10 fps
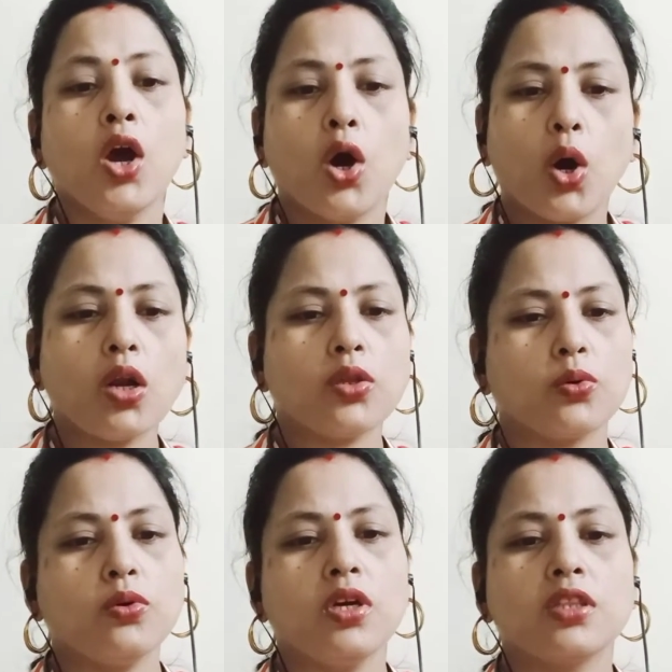
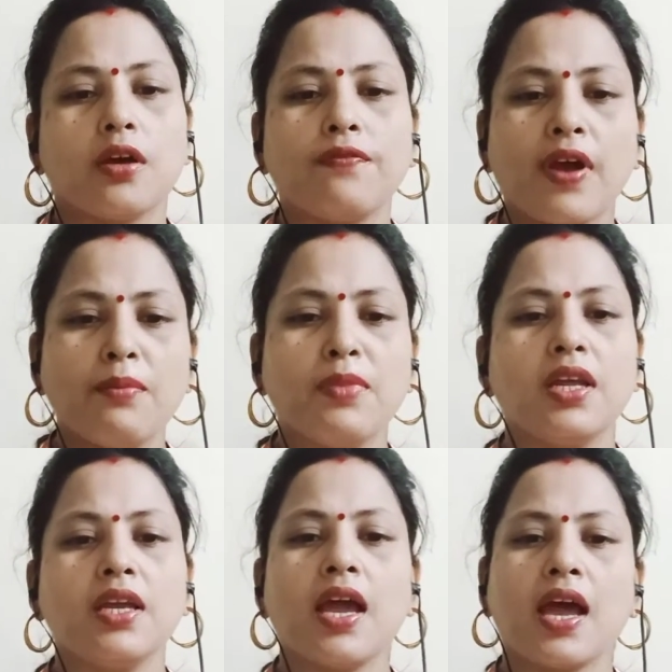Although the
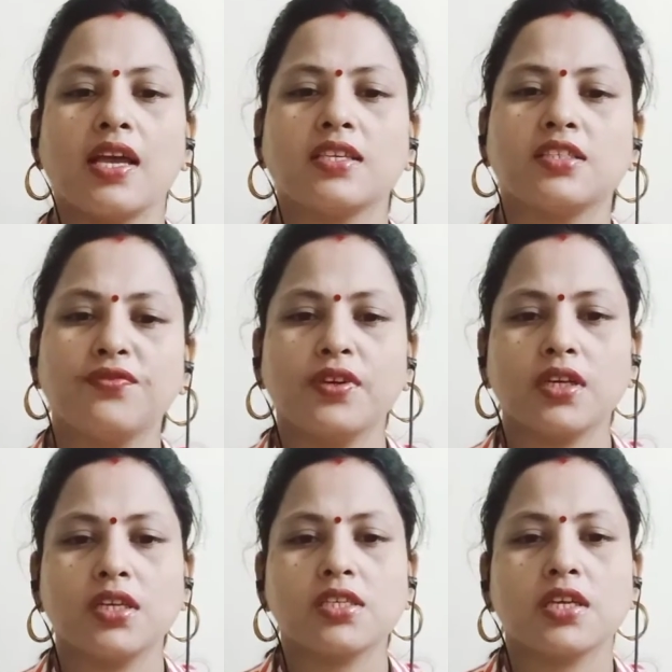family has
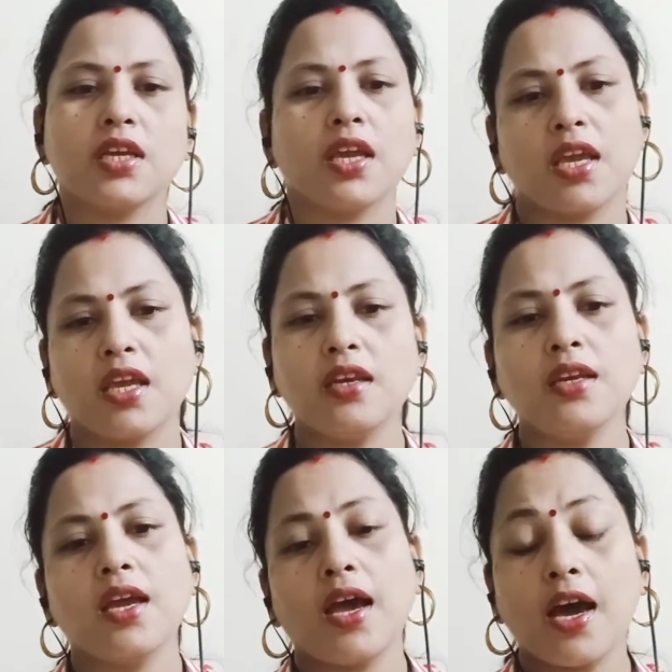difficulty in
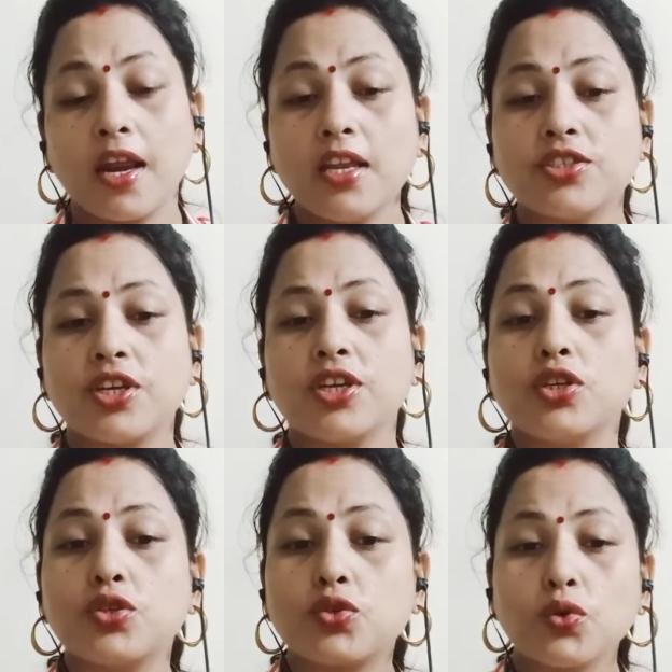arranging
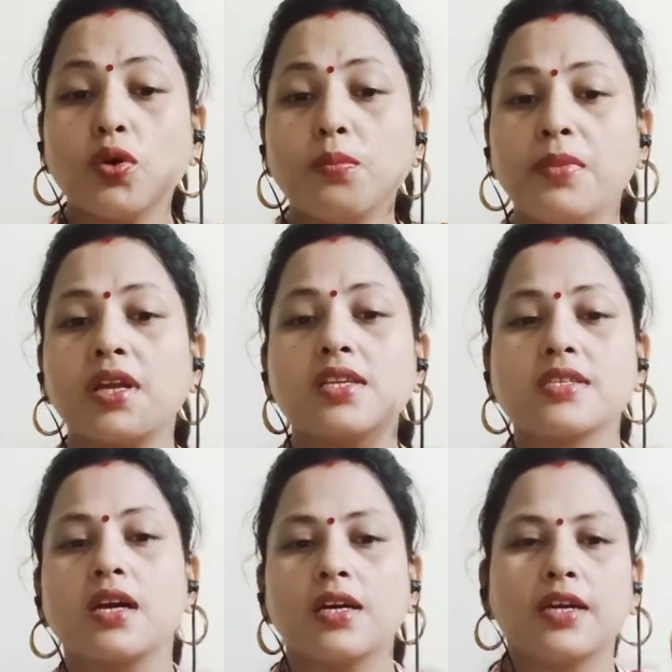2 meals
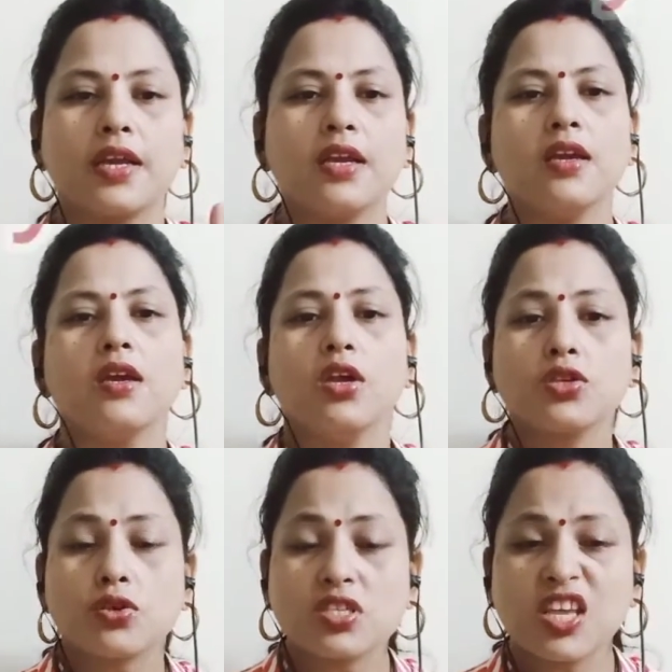a day,
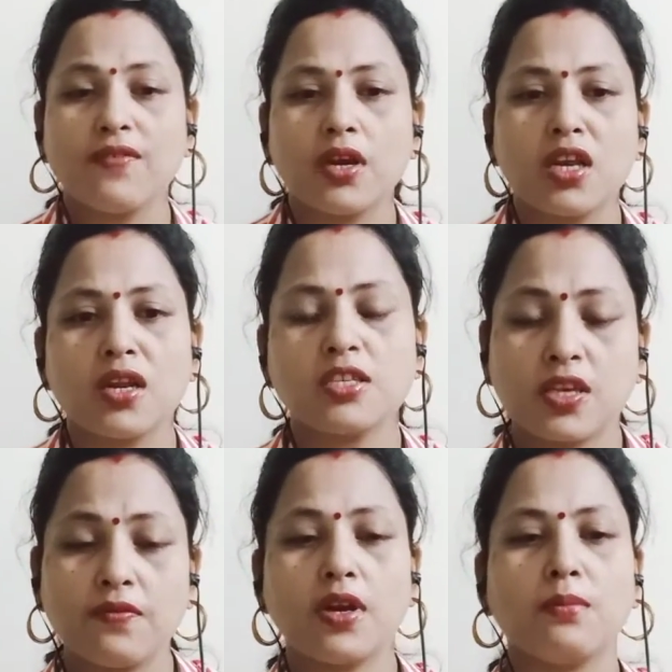so
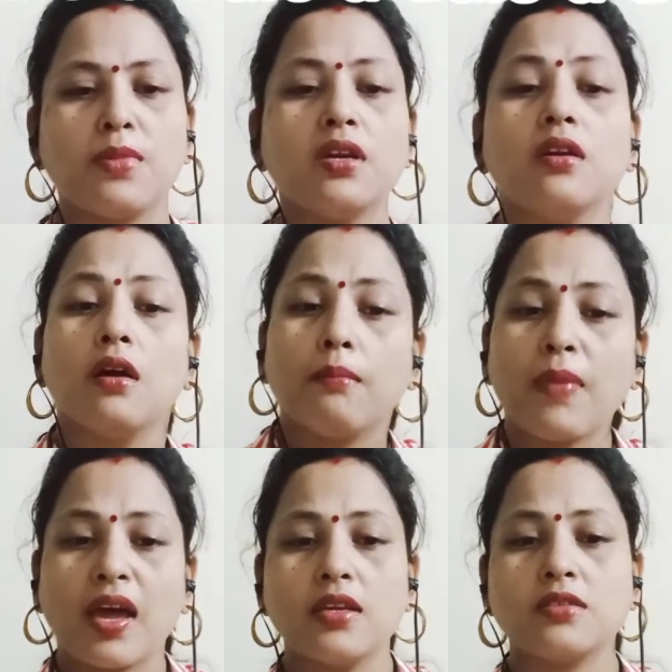Sivaraman
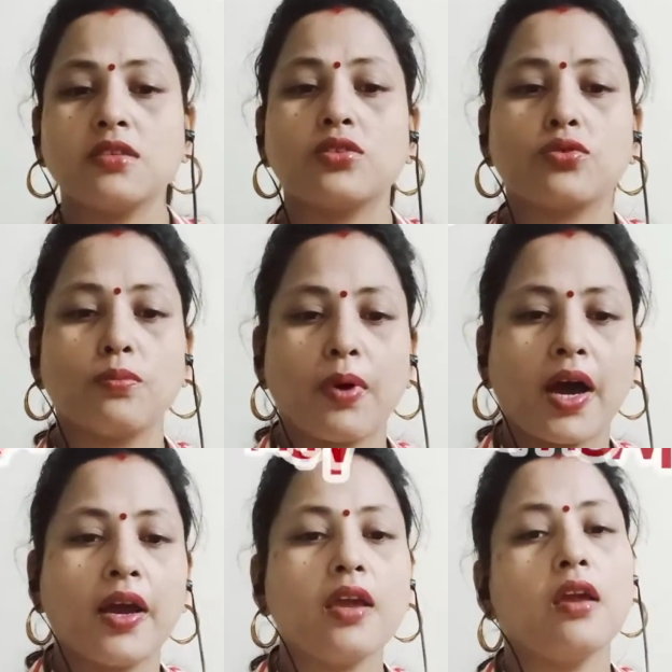manages to
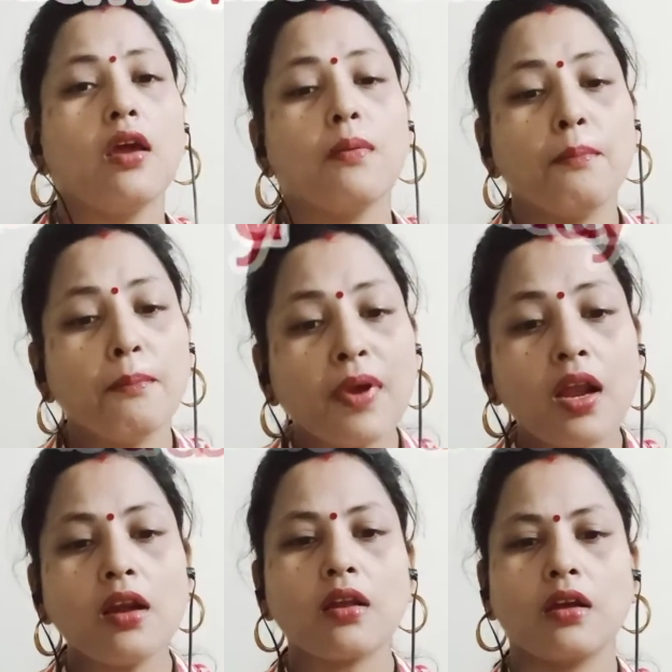buy
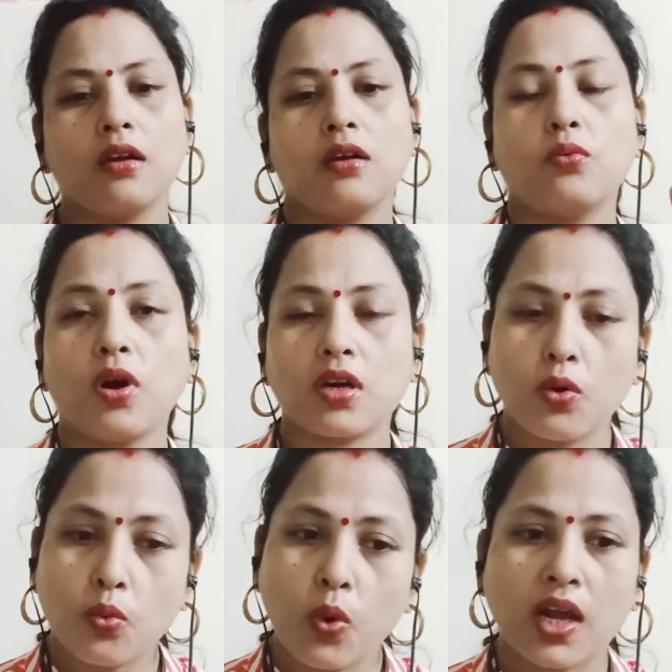milk
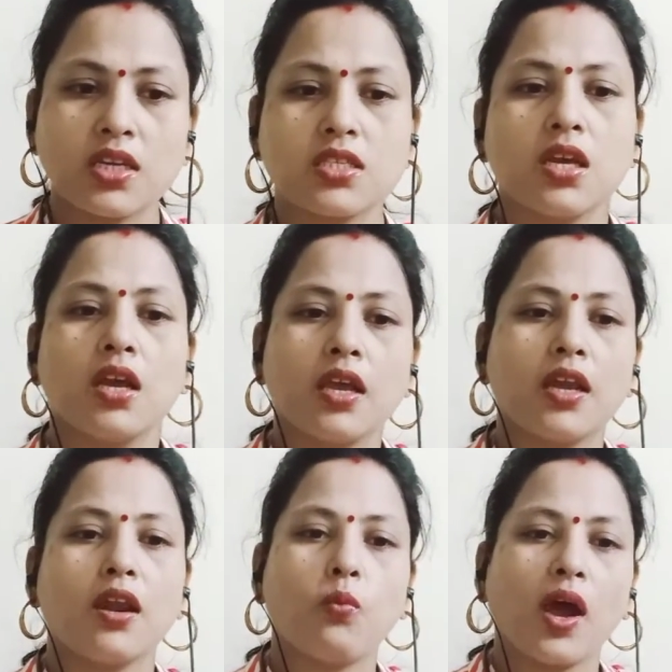once
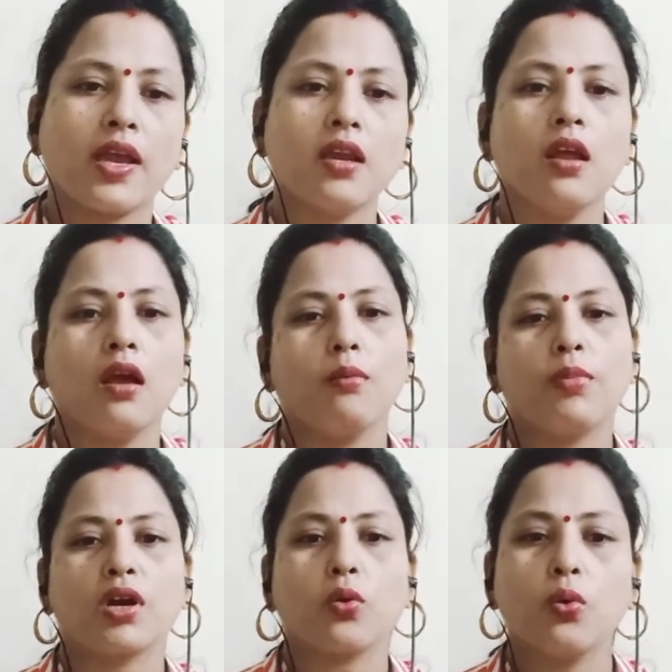in a while,
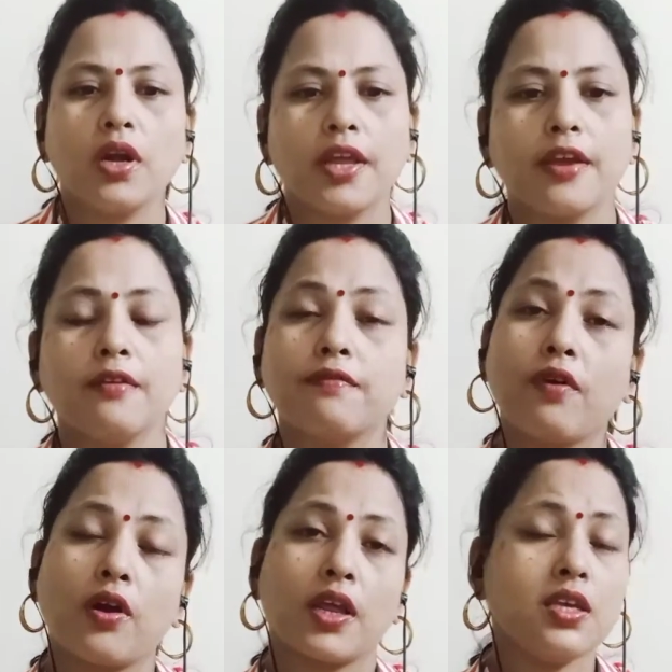but only
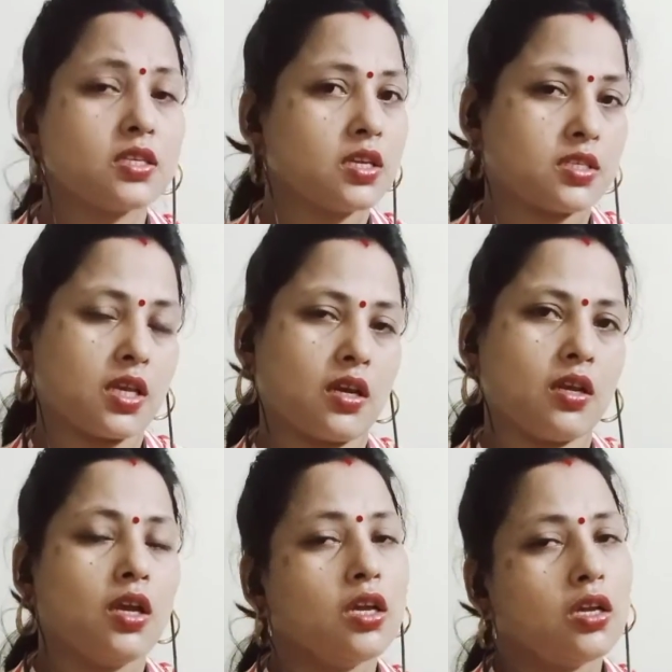for his son.
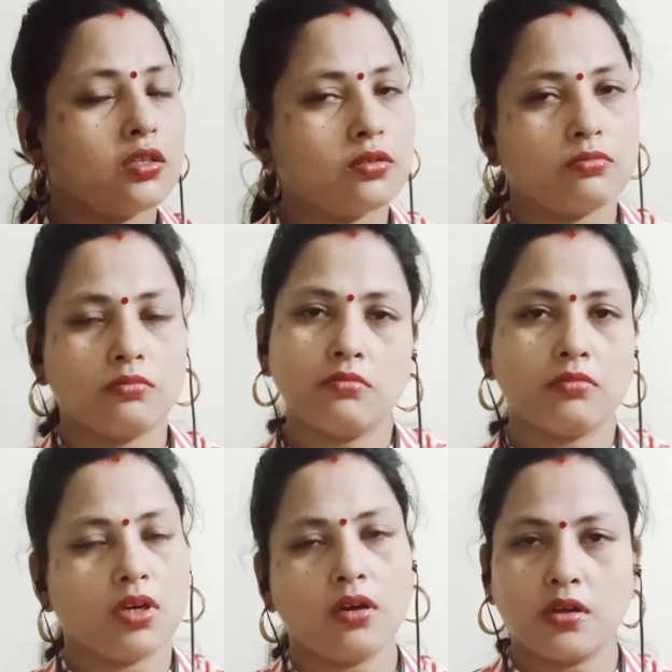
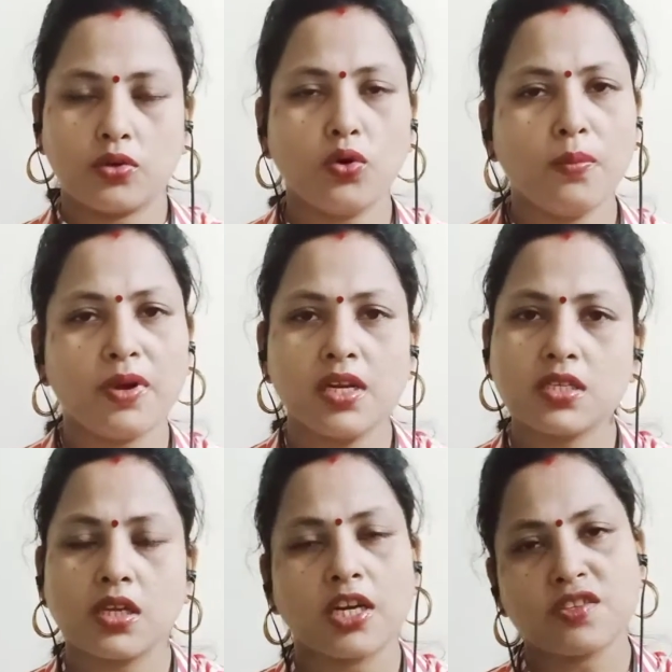2
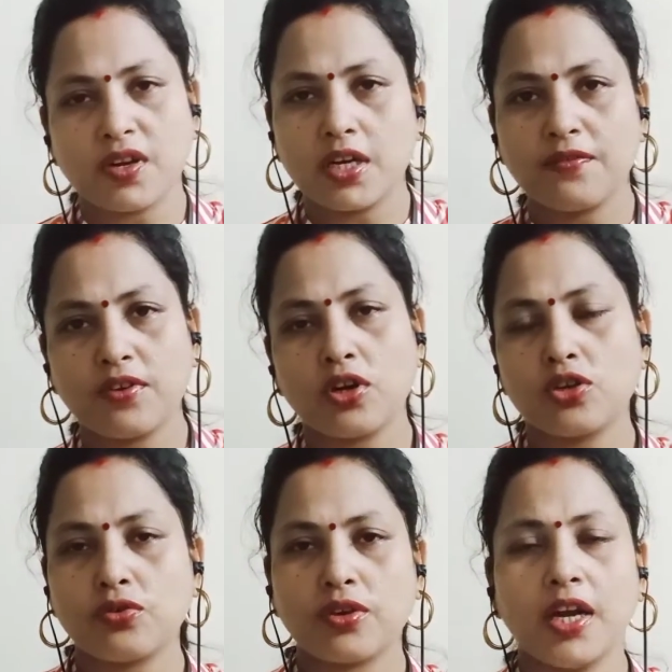meals, it is very difficult
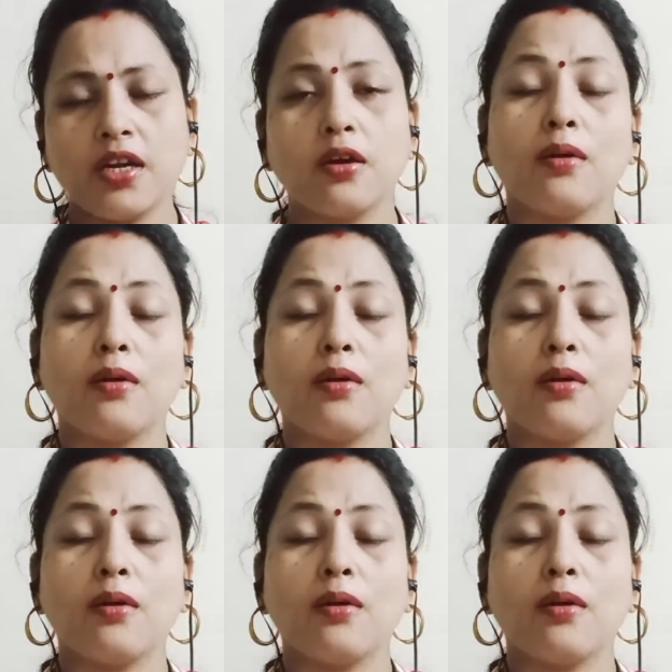to get